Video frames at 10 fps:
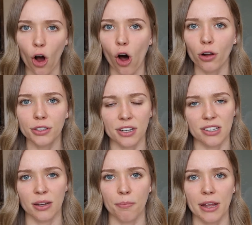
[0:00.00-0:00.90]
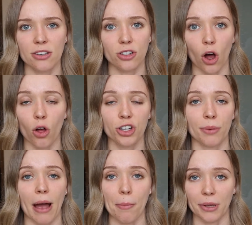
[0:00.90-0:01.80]
all to submit
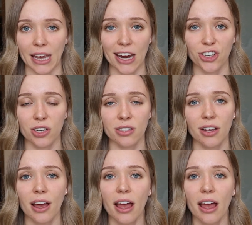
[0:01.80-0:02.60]
scholarship applications,